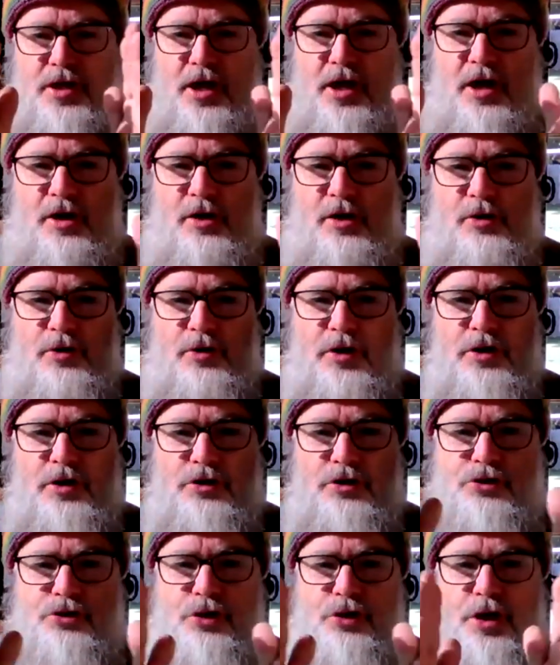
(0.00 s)
go.
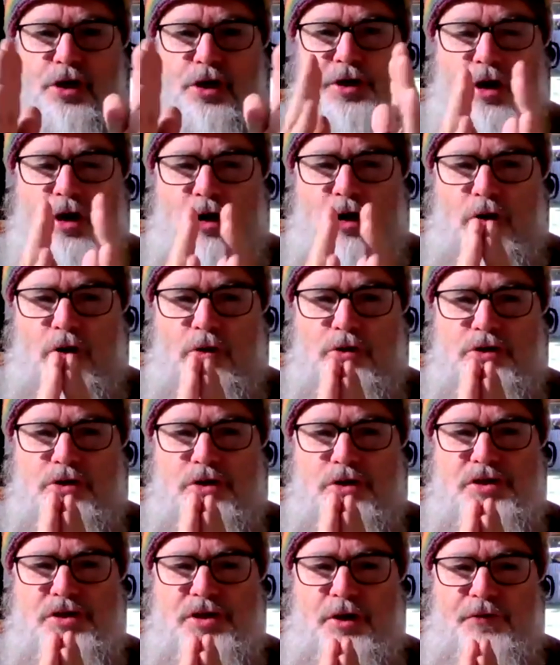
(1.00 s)
Try to
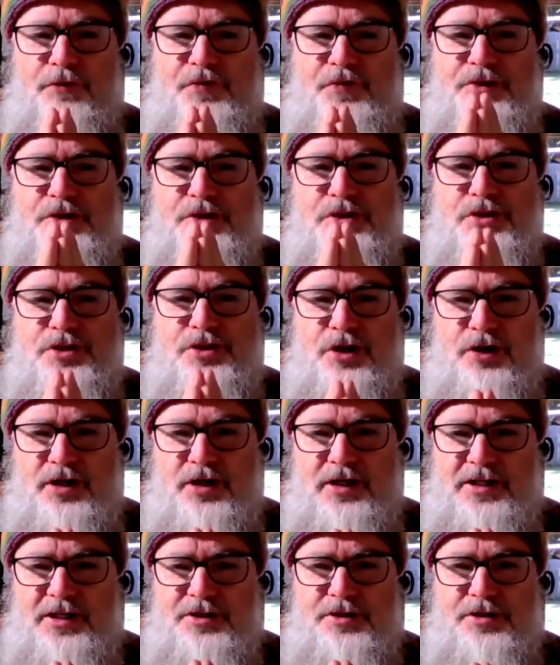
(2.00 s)
hold yourself in the
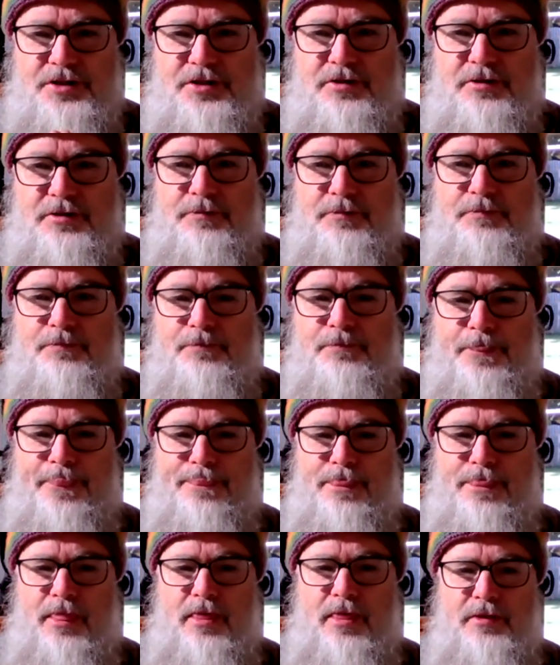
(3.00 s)
silence.
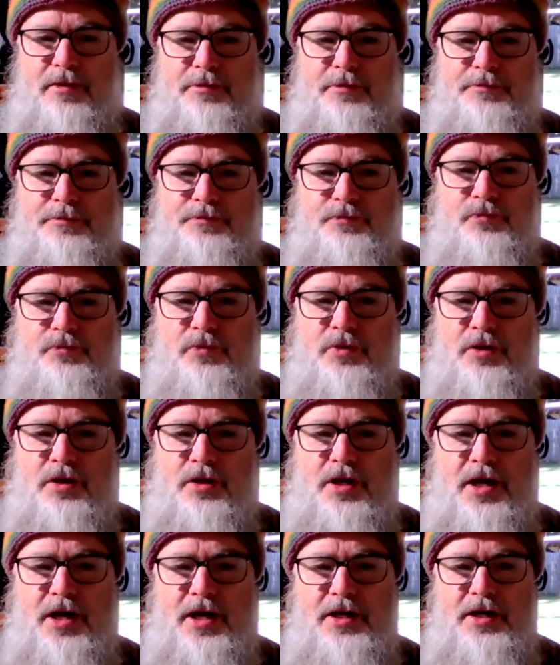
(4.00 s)

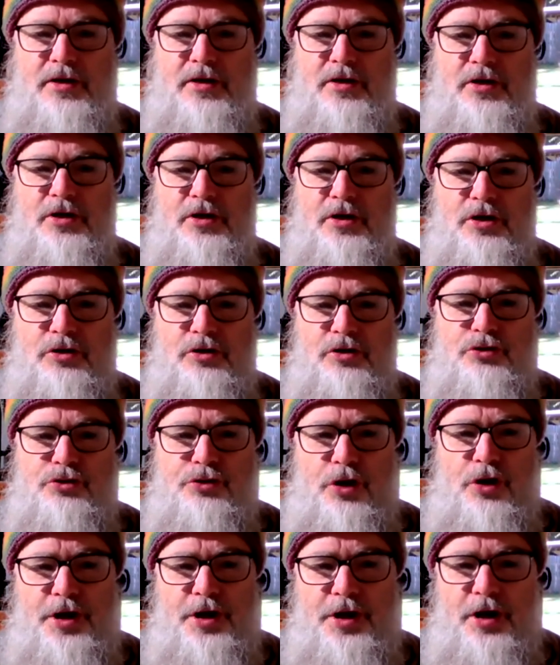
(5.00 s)
Okay,
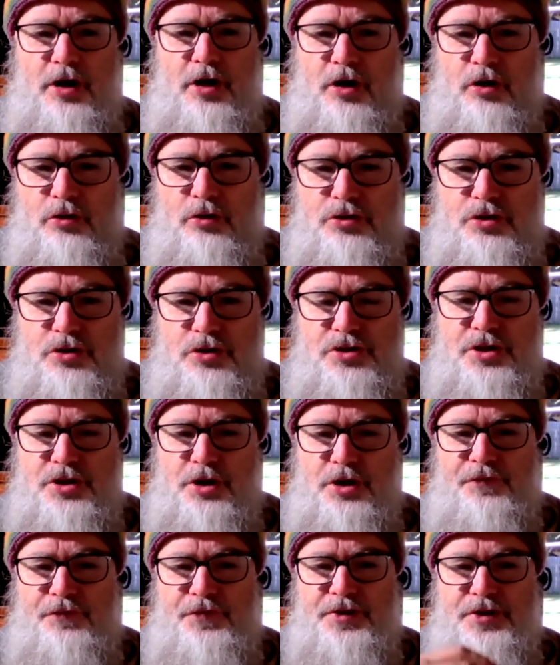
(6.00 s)
try to hold
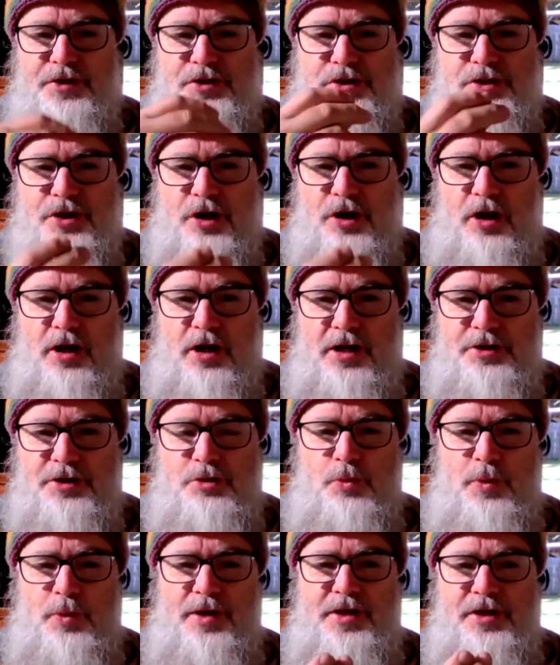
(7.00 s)
yourself in the
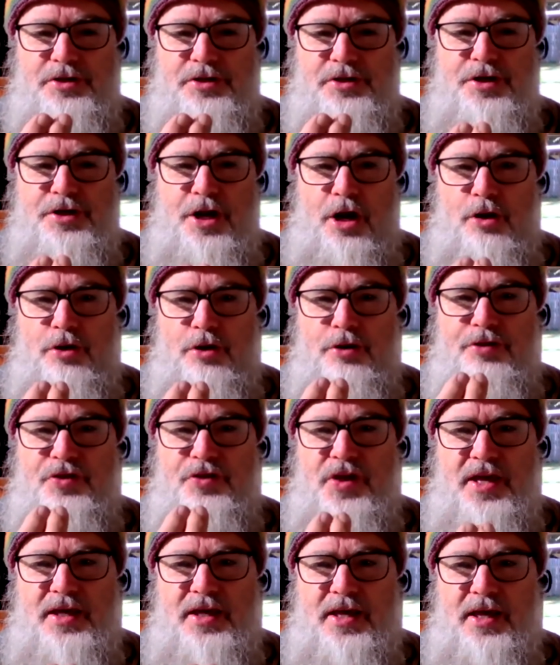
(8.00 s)
silence where there's no
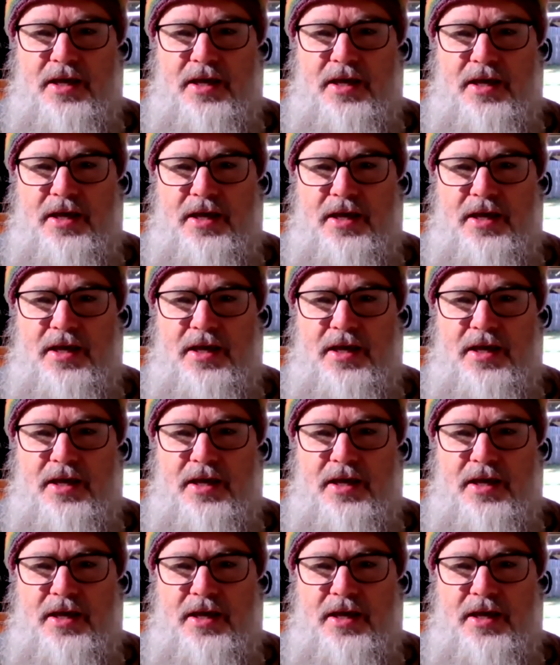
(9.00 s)
thinking,